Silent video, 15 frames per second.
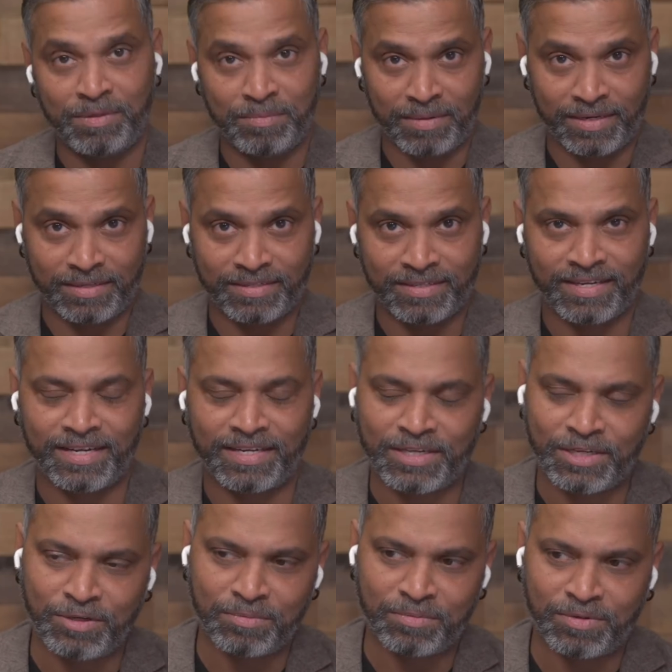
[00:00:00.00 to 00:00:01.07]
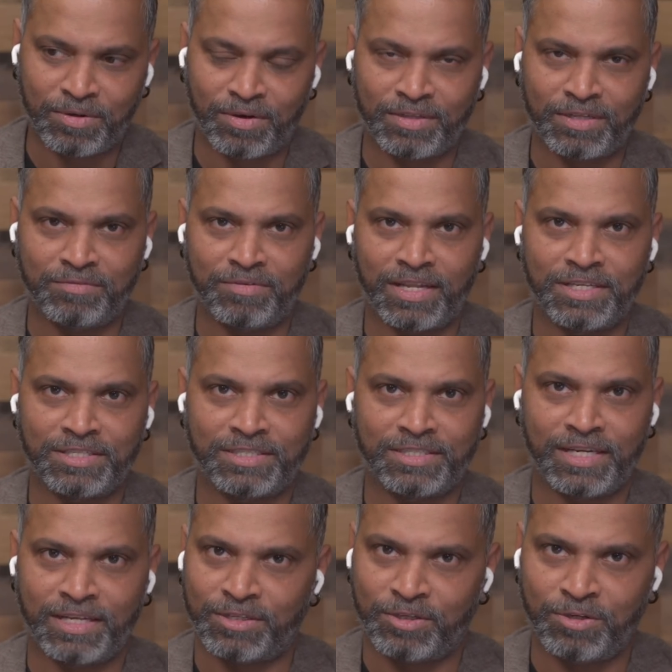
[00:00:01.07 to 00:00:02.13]
We met at KubeCon in
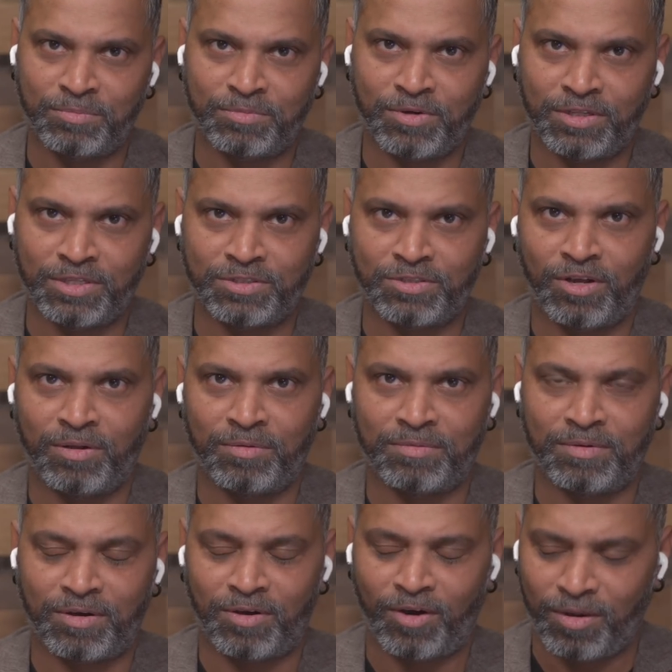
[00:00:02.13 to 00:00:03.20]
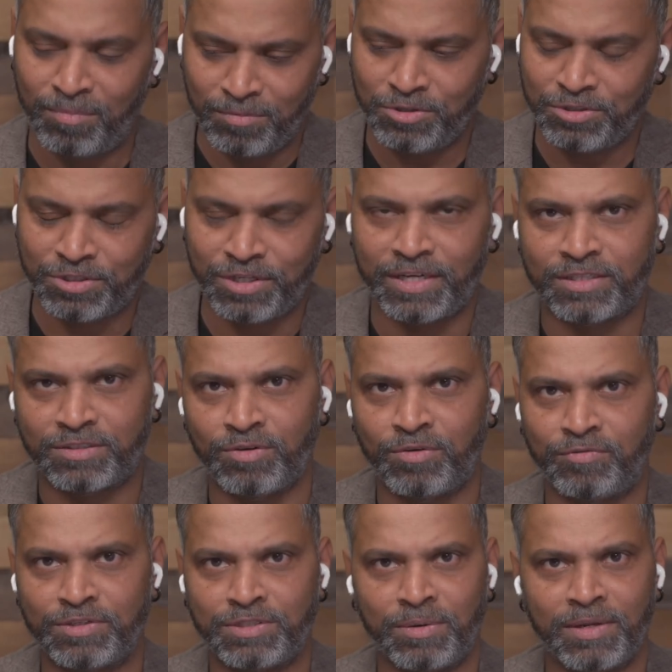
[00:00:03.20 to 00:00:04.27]
Valencia and KubeCon is all almost here.
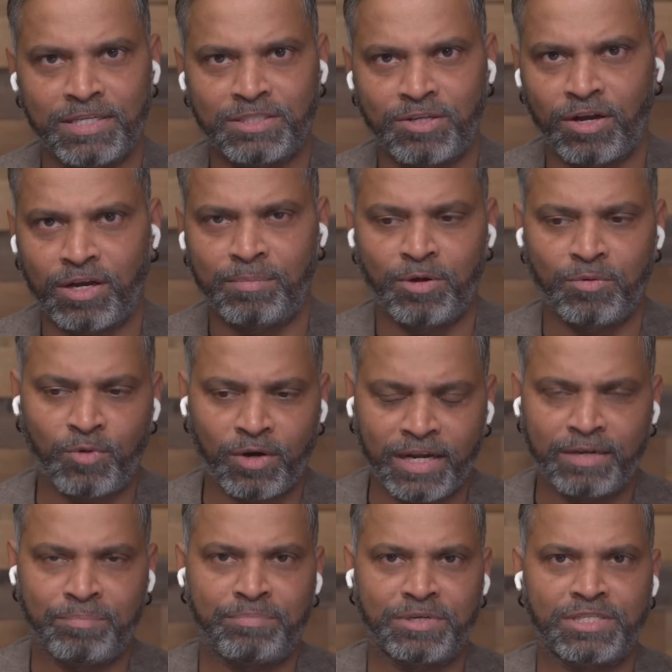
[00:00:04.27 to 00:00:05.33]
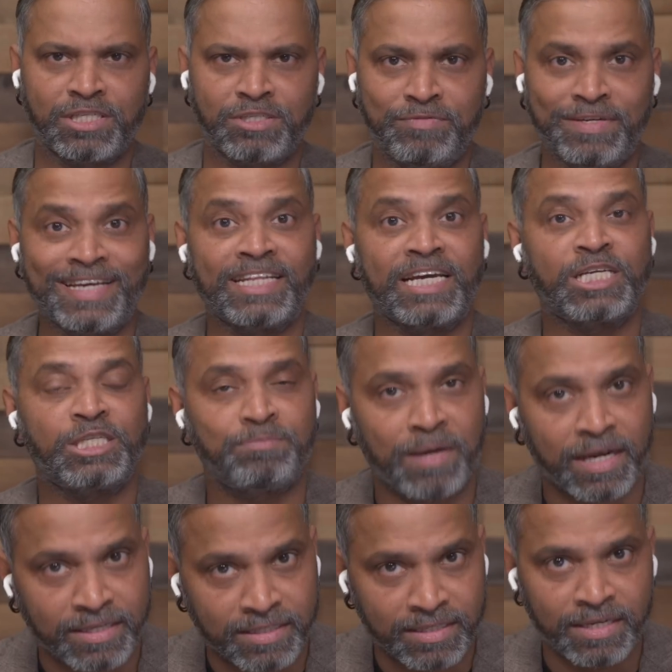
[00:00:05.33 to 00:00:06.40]
So first of all, let's talk about what kind of presence we can
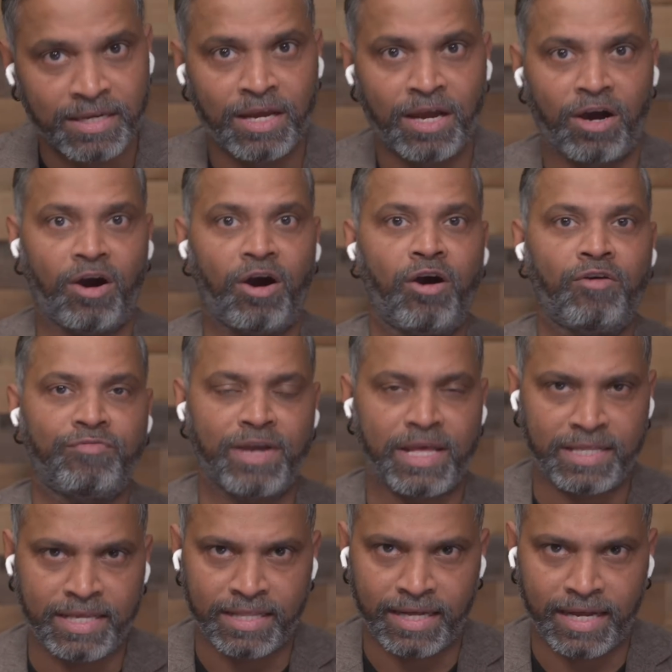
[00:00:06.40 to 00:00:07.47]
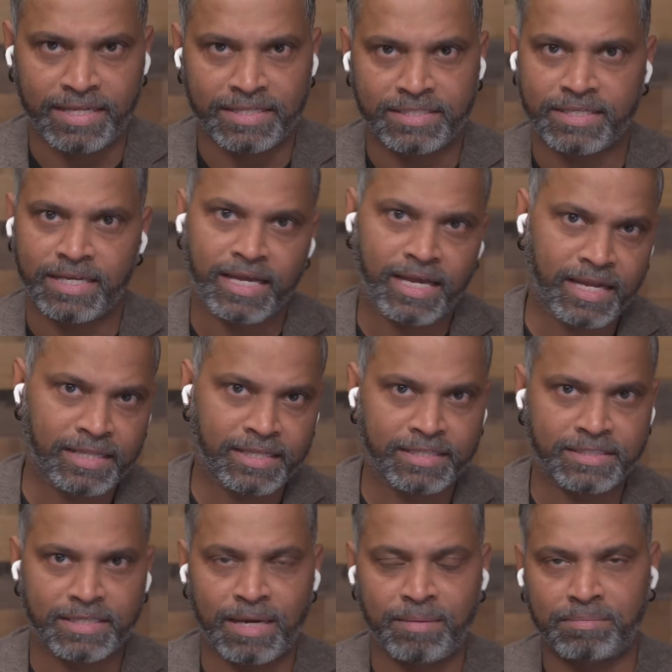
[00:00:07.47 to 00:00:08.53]
expect of anynines at
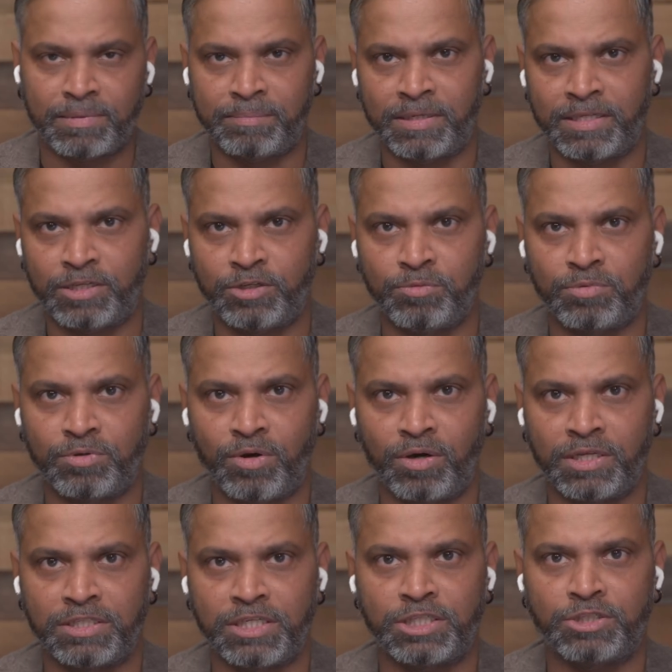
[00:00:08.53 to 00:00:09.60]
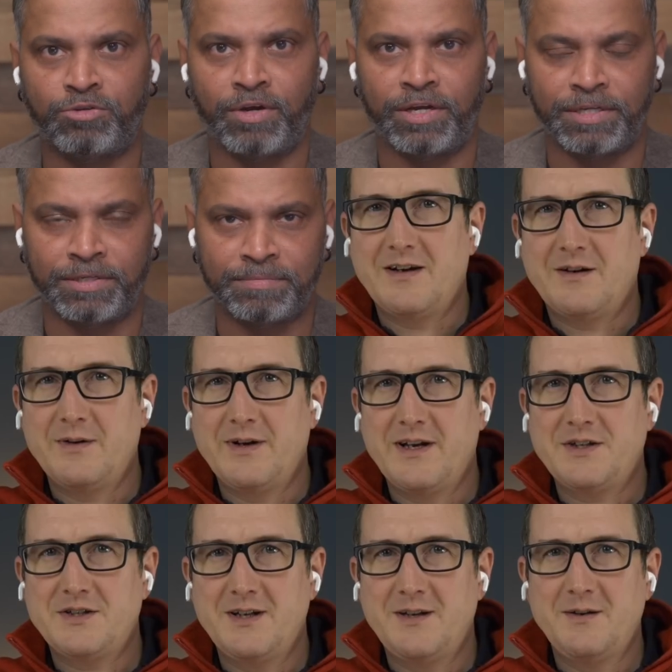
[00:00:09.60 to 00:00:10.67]
this upcoming KubeCon in Detroit. Yeah, we're
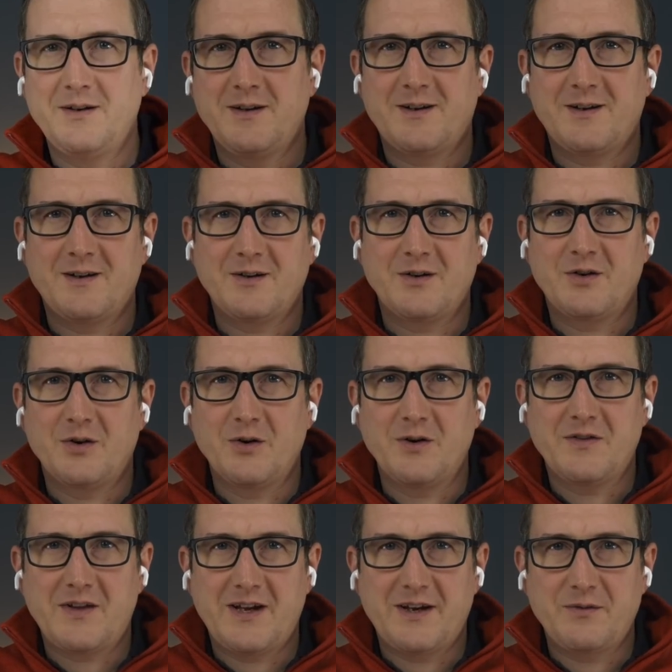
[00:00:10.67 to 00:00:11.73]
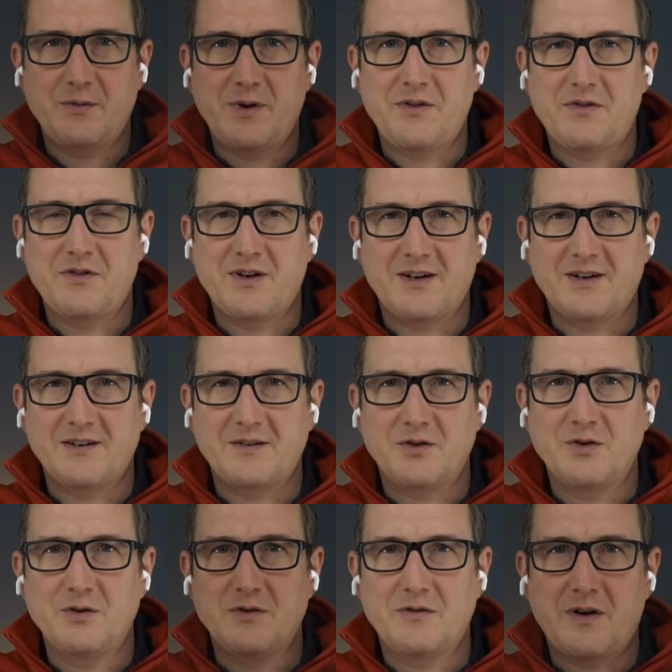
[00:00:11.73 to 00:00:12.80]
actually uh, going there with uh,
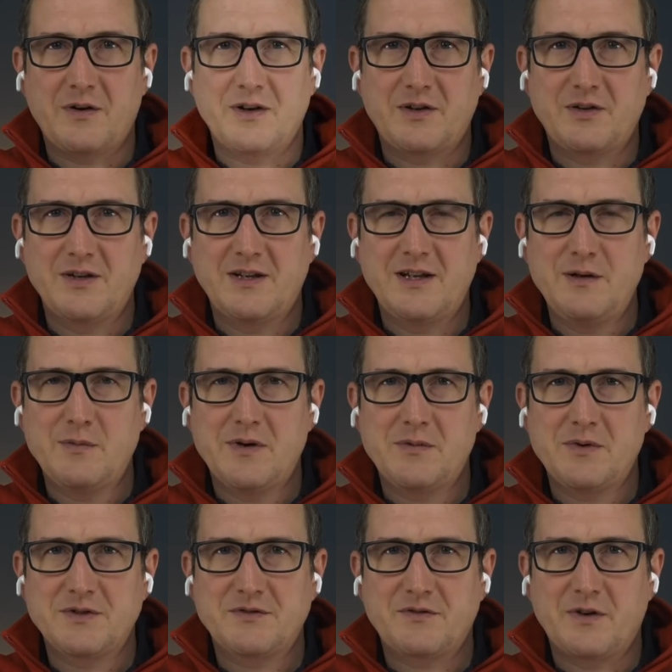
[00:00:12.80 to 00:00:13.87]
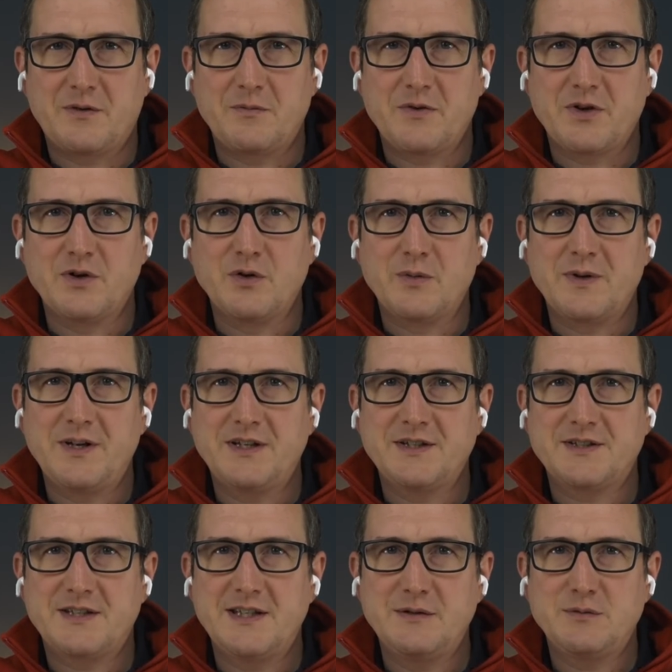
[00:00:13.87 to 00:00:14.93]
two of our t- team members from the
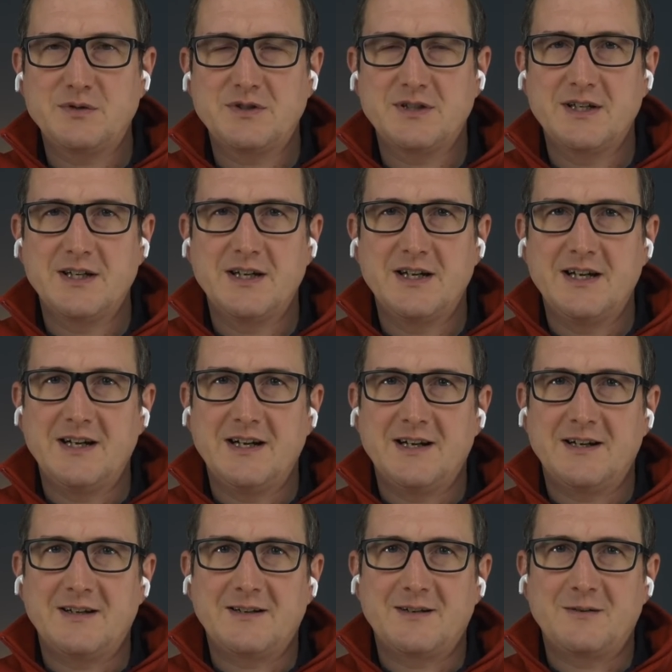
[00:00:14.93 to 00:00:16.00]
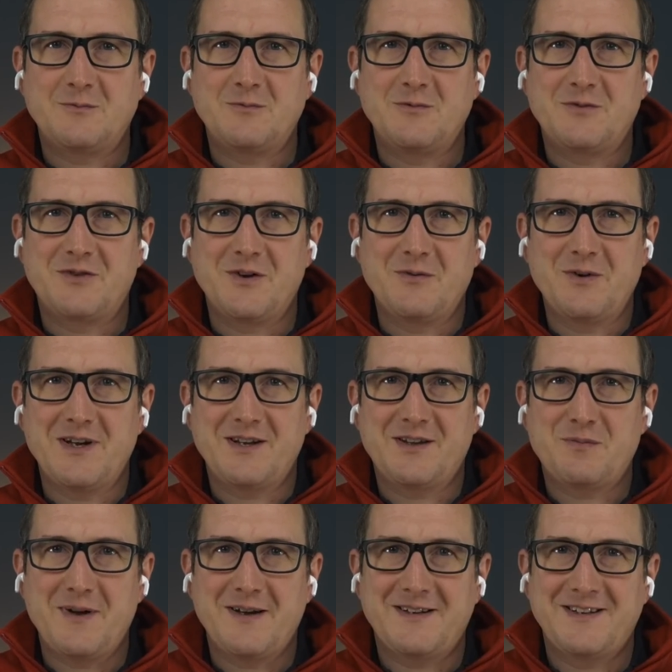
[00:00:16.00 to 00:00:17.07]
Kubernetes teams um, so we're
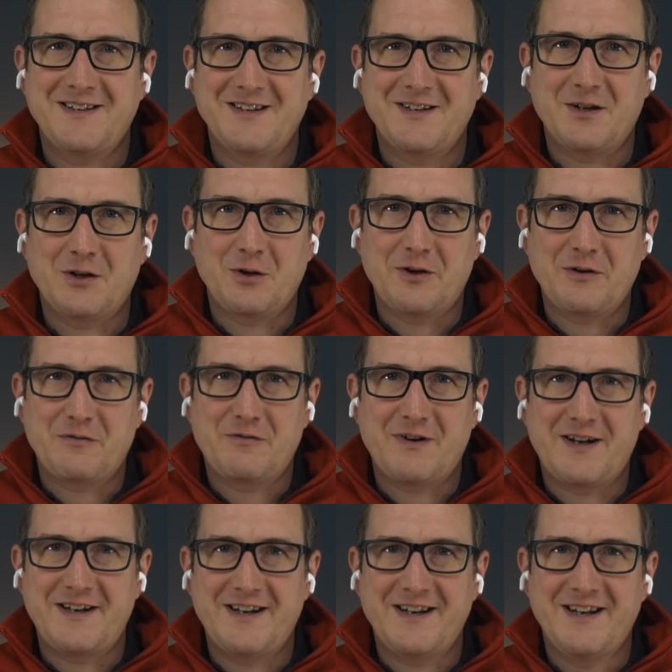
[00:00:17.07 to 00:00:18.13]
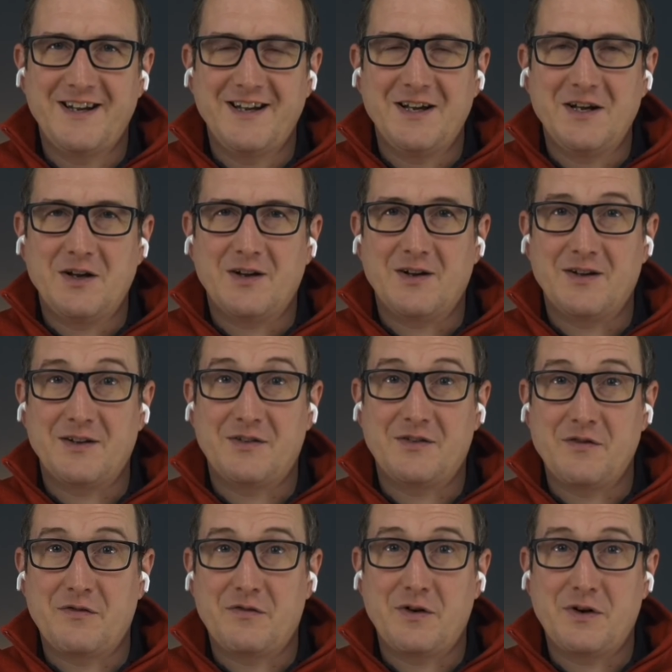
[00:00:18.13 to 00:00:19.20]
expecting a lot of fun. Uh, it's
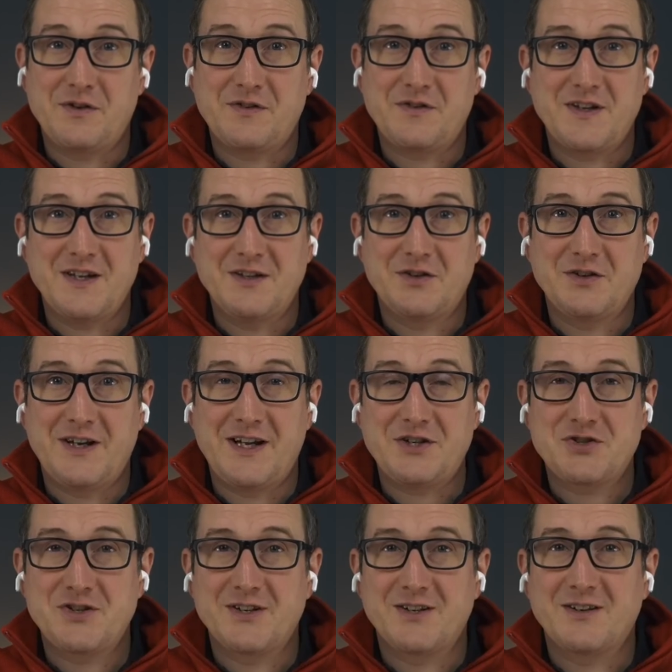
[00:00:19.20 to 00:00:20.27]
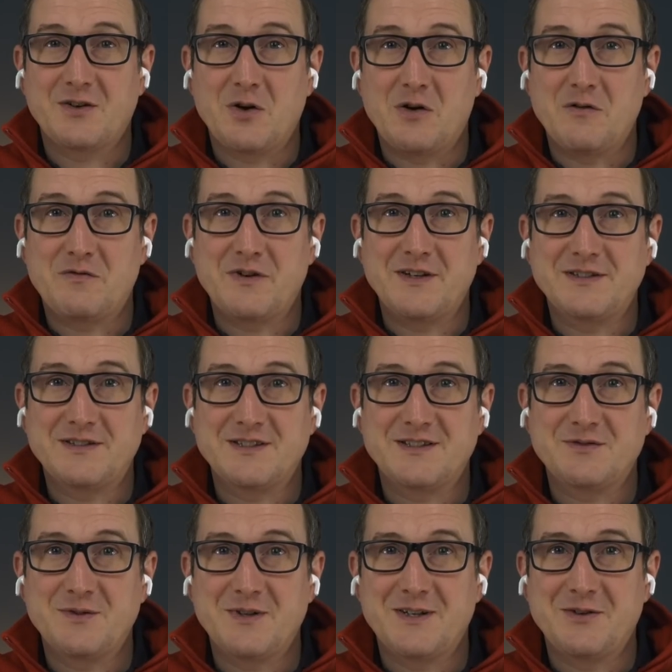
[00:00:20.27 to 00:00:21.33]
the first international
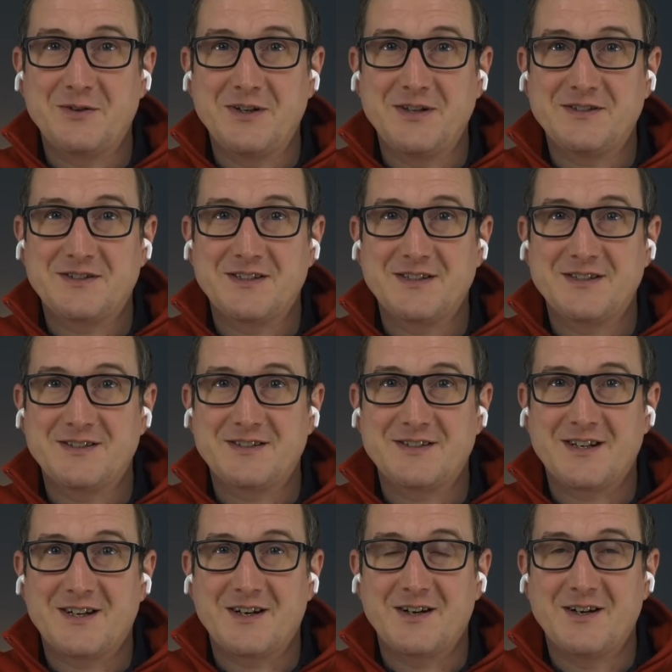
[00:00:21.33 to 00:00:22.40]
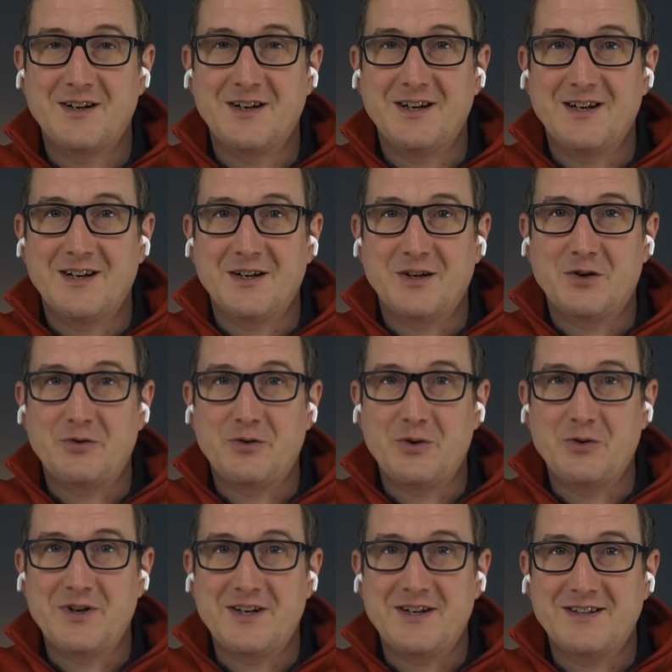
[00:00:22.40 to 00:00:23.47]
conferences we're doing since uh,
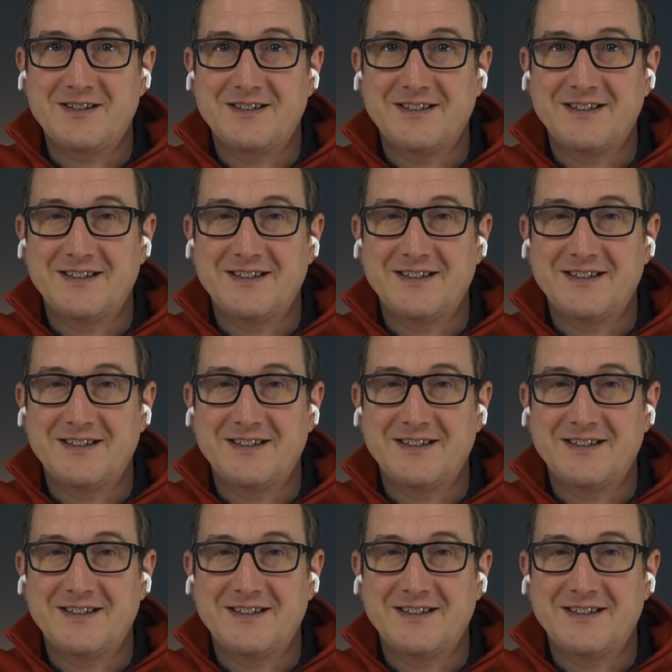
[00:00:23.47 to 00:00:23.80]
Corona,